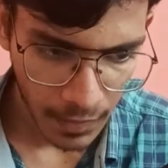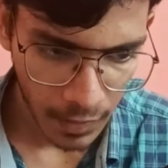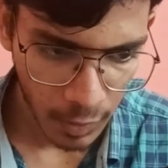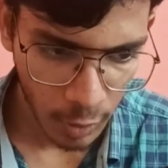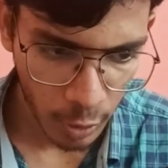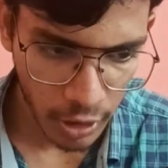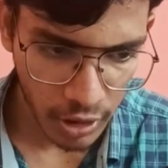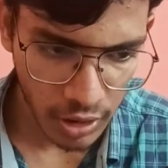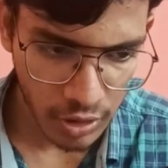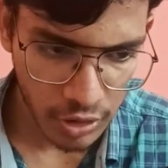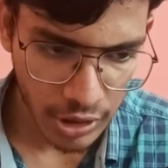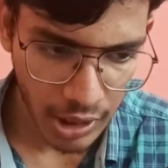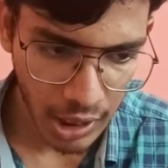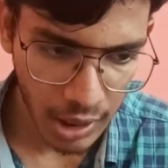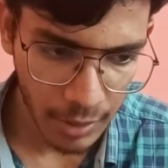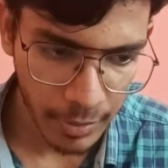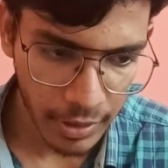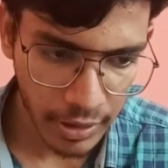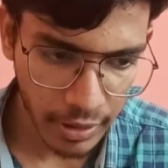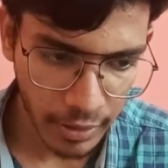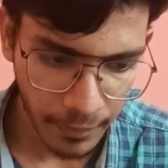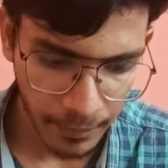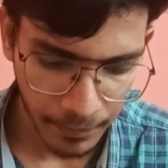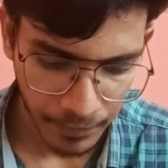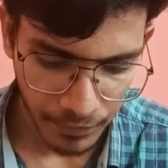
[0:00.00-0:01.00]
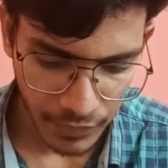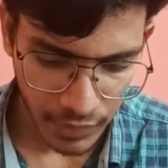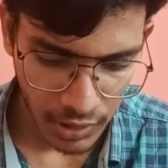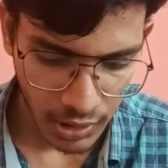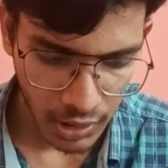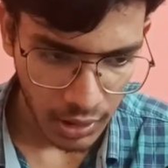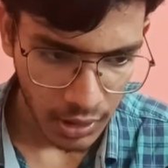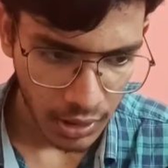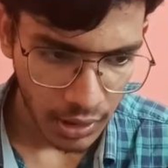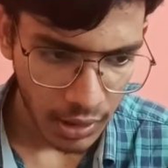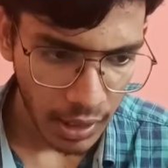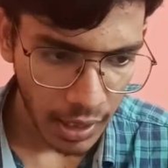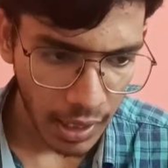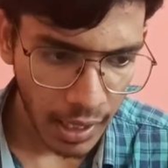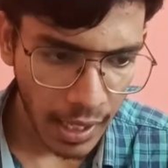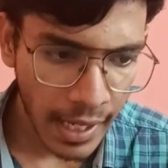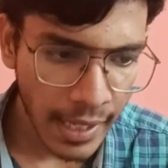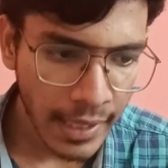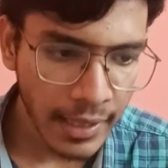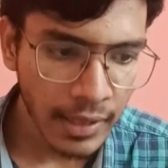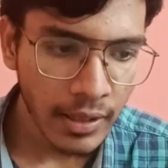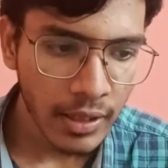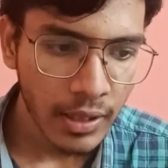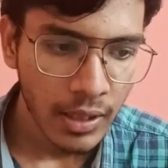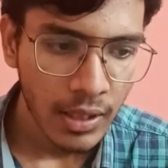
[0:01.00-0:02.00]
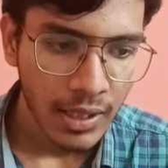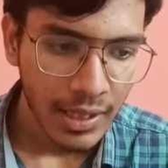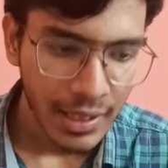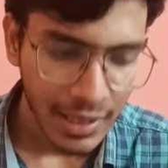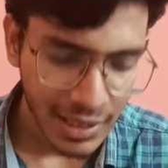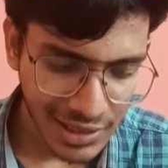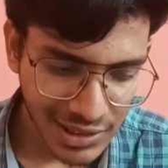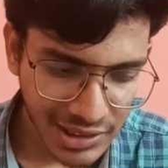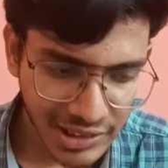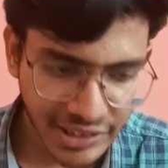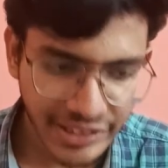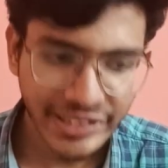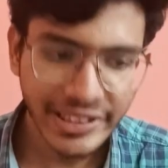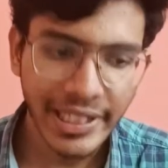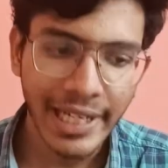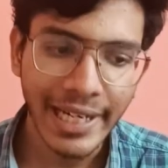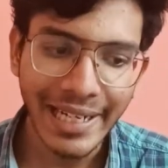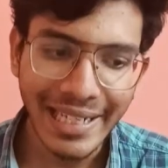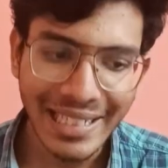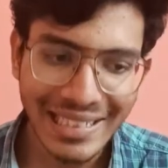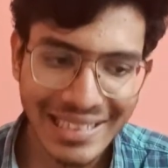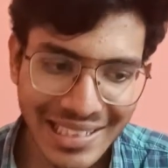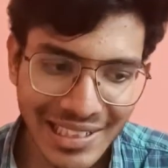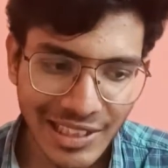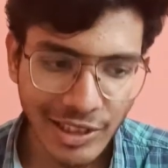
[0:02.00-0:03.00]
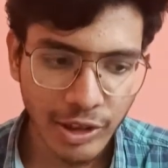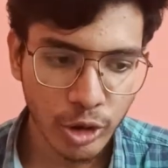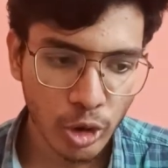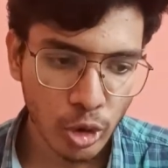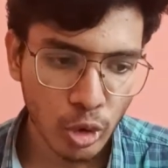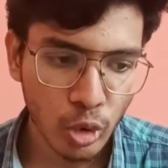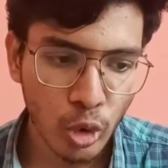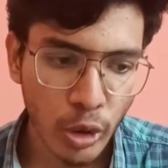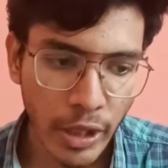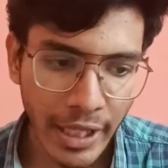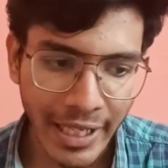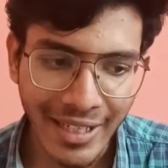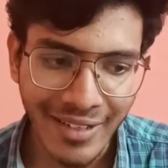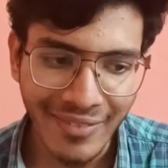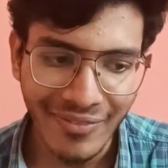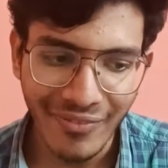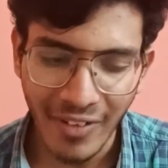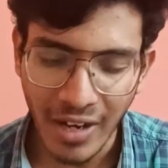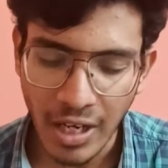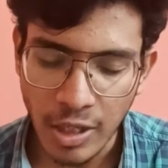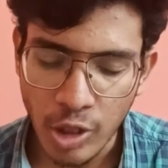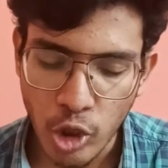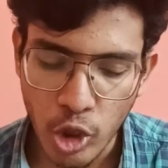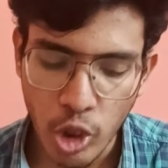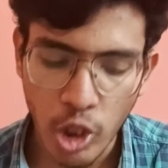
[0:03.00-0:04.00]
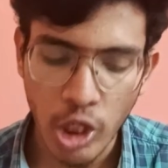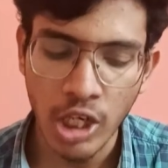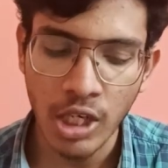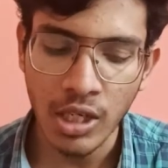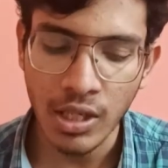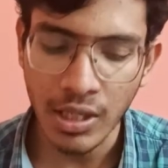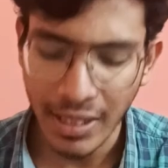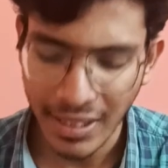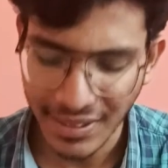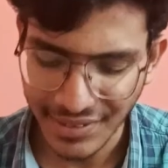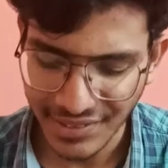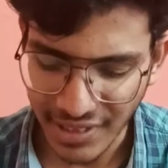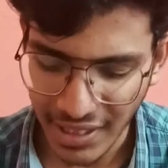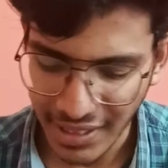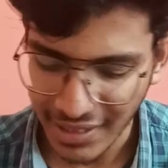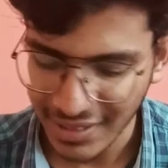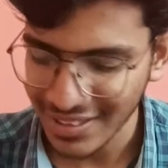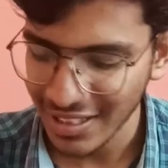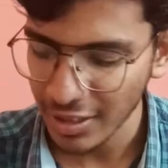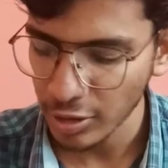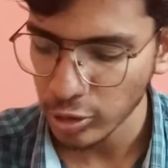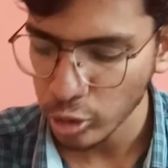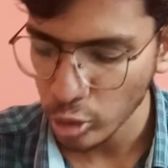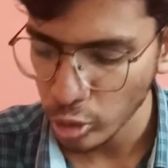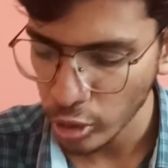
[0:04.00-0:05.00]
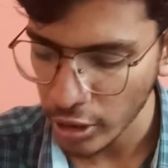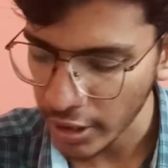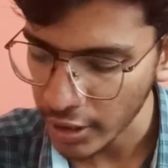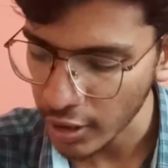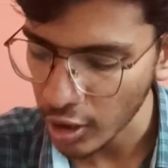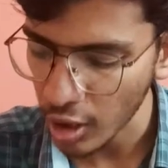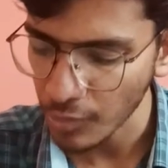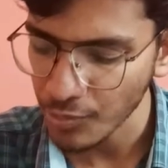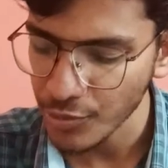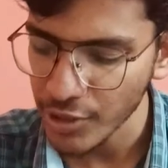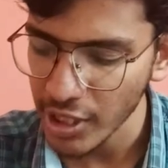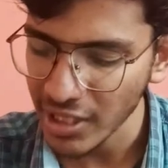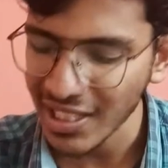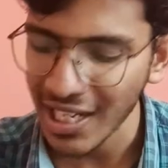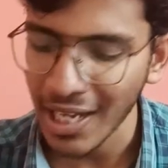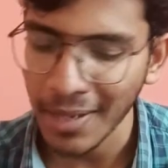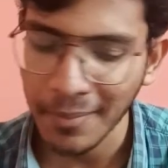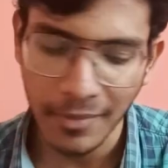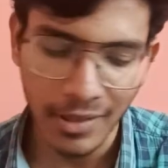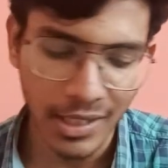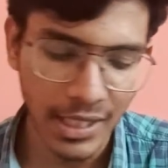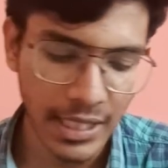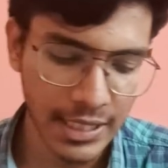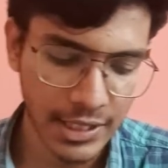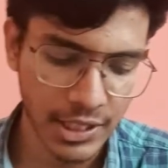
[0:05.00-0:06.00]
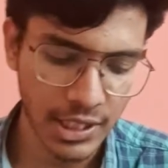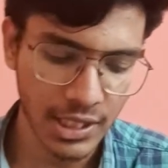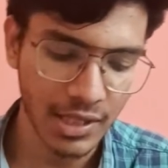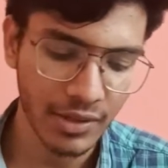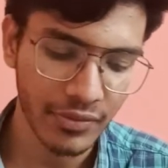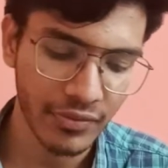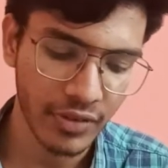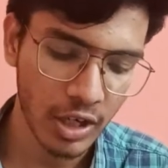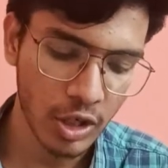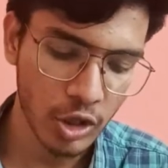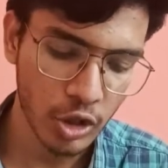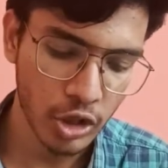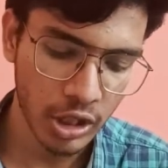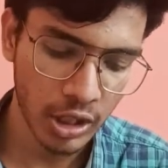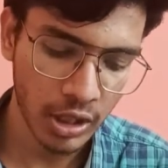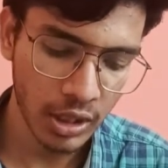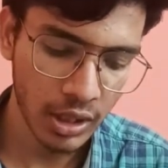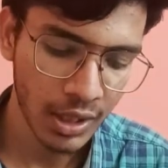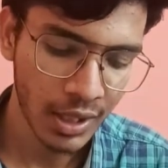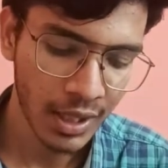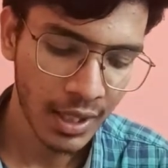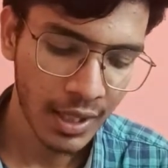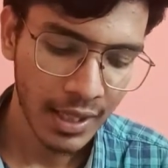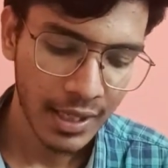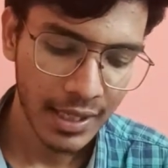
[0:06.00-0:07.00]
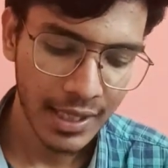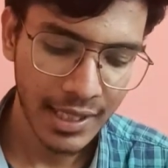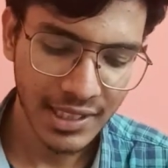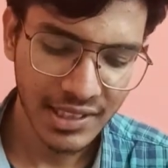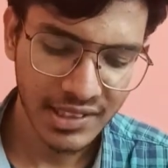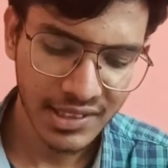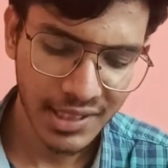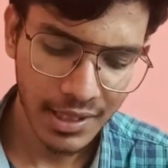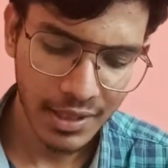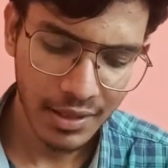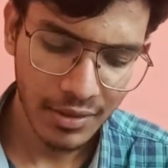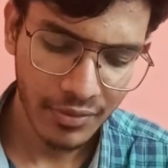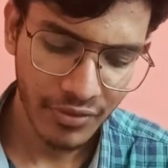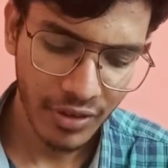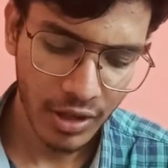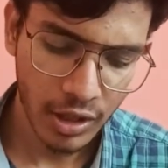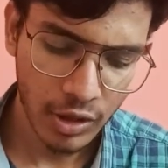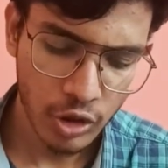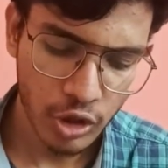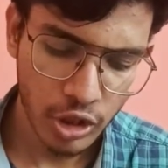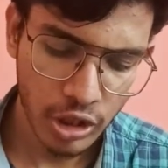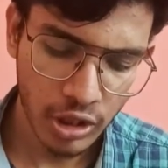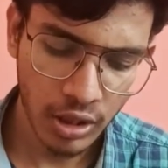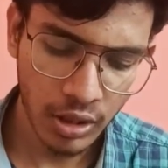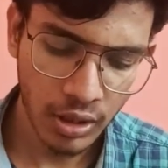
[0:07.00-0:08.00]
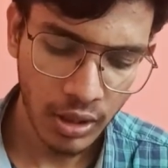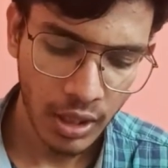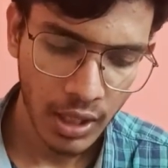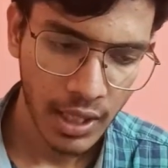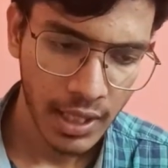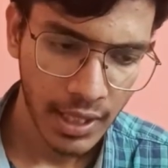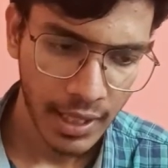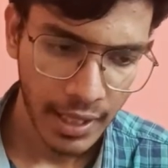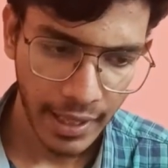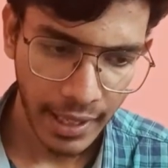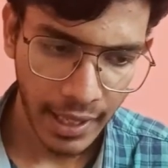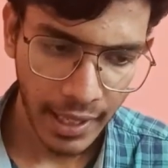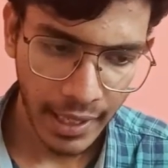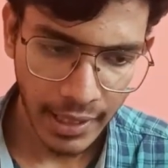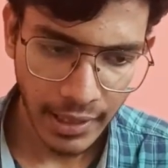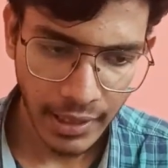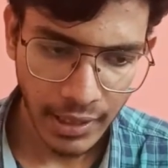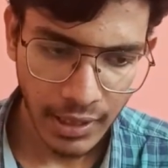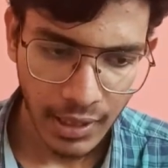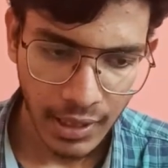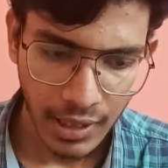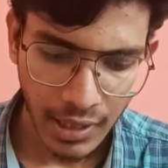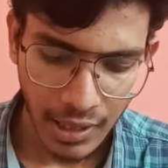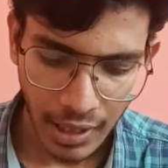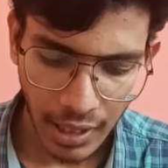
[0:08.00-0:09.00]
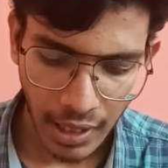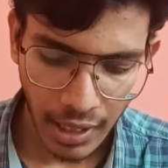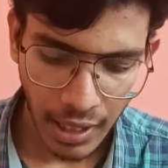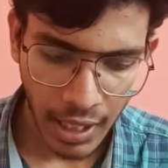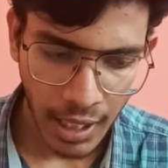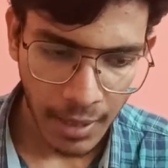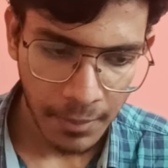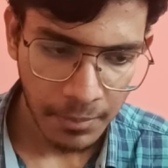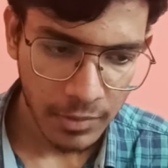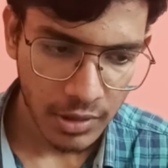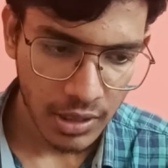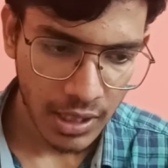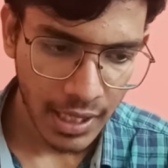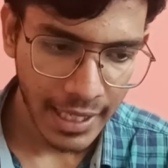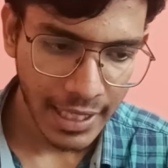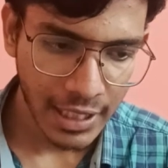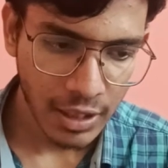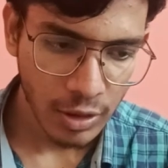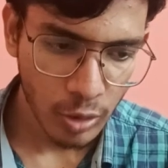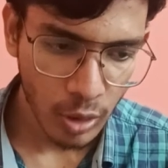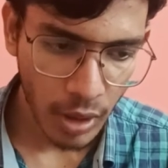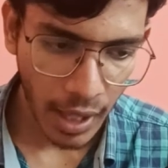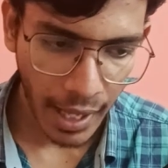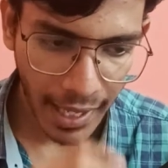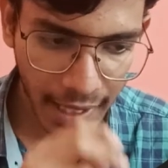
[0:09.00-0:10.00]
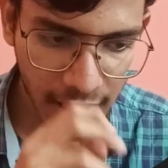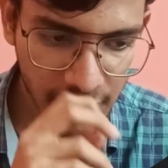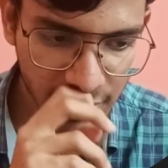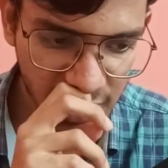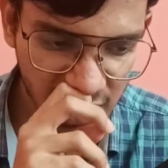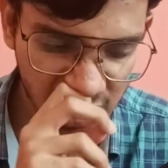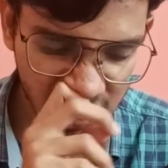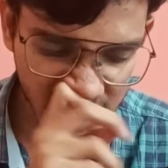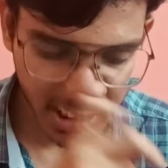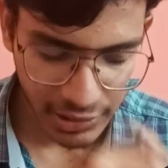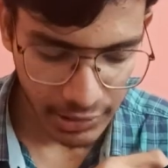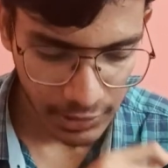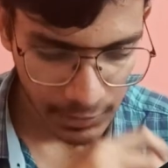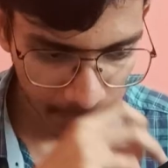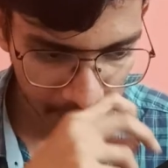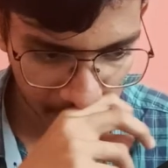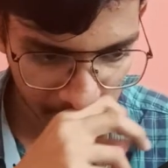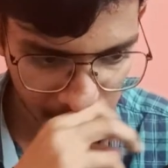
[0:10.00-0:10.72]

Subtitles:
Okay, Jabir. And inside this student function, inside the student object, I'm creating a function, let's say function, and I'm trying to access,